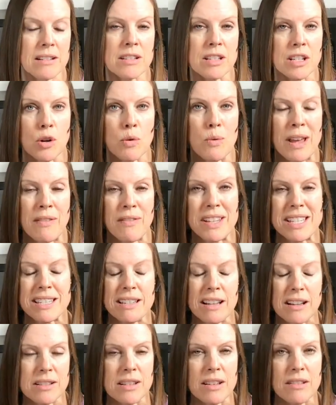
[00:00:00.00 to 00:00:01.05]
So if it
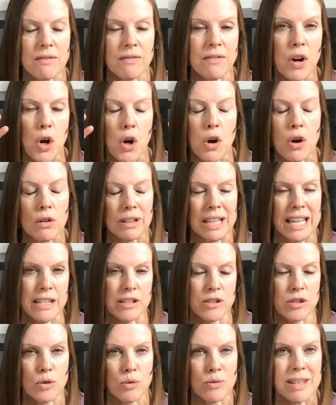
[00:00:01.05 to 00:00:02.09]
doesn't fall
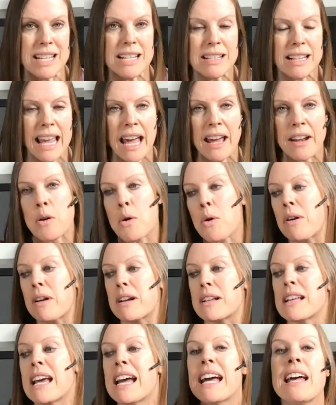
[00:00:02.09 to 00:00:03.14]
into these
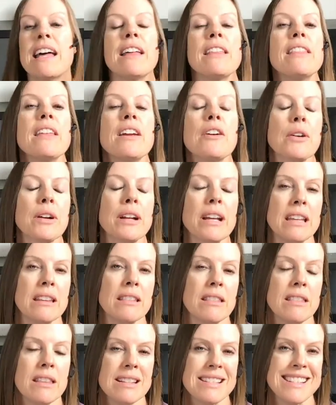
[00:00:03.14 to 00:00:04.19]
categories, there it,
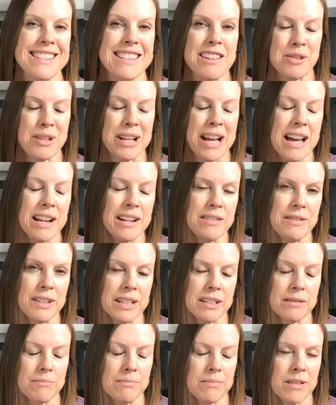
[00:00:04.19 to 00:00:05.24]
it there's kind of
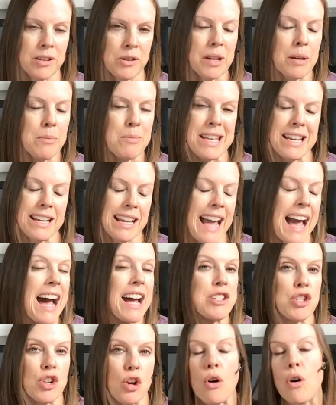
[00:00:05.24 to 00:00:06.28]
a there can be a
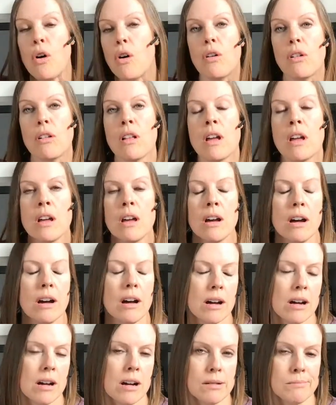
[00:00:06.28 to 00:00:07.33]
catch-all
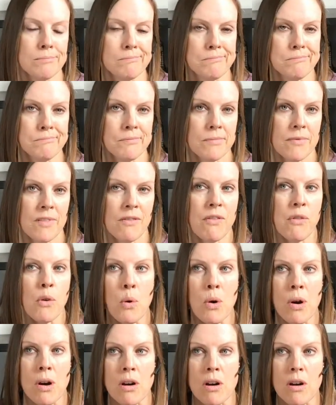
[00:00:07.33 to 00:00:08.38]
um,
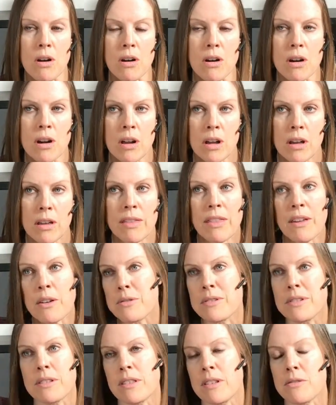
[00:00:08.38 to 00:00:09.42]
for
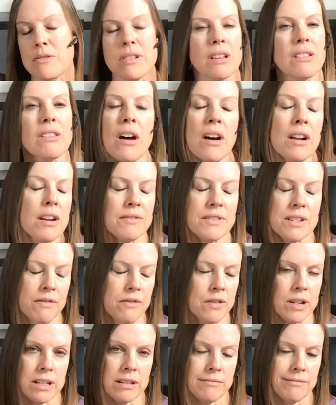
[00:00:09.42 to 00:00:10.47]
there's there's a lot of
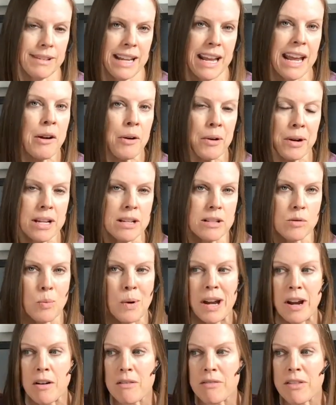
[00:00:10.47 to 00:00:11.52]
different areas
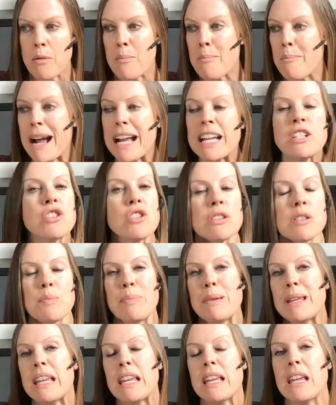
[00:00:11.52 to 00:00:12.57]
where there might just
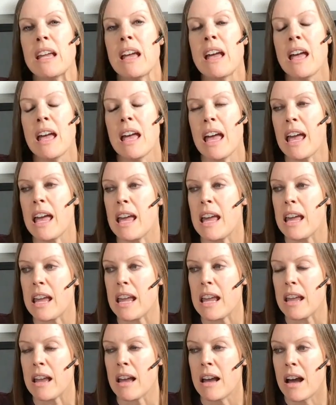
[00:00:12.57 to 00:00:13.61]
be
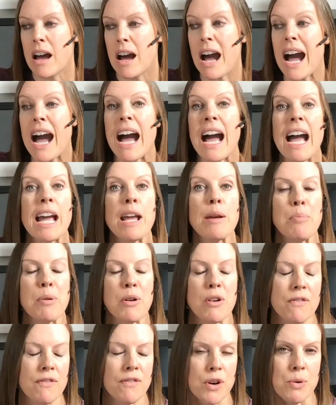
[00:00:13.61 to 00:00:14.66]
a
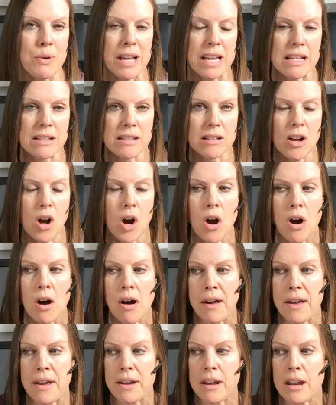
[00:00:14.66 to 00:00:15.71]
hyper focus
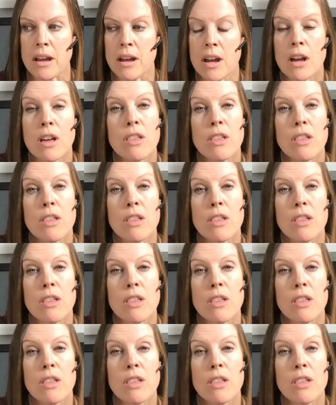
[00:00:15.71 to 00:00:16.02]
on